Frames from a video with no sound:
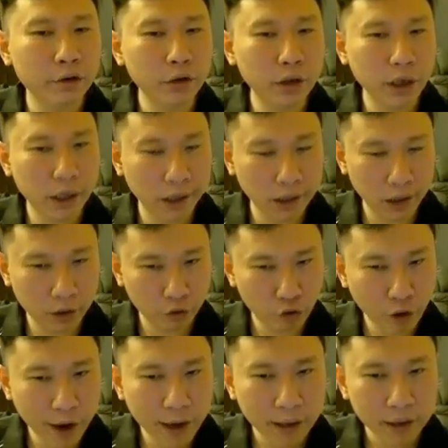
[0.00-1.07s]

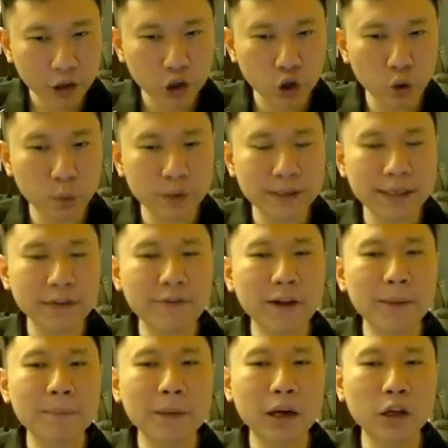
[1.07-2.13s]
rare, you will save
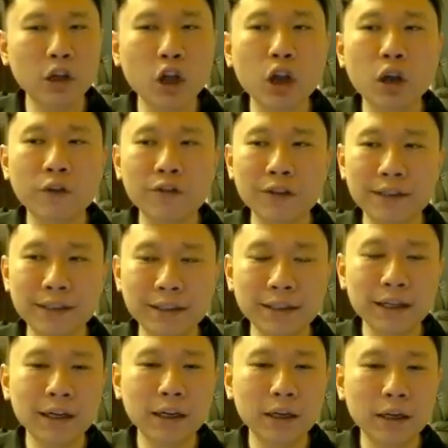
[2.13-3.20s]
up a lot of
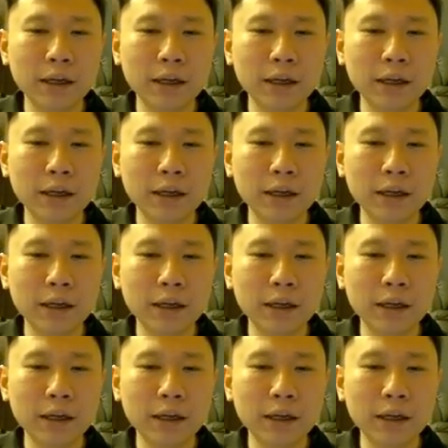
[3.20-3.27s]
adena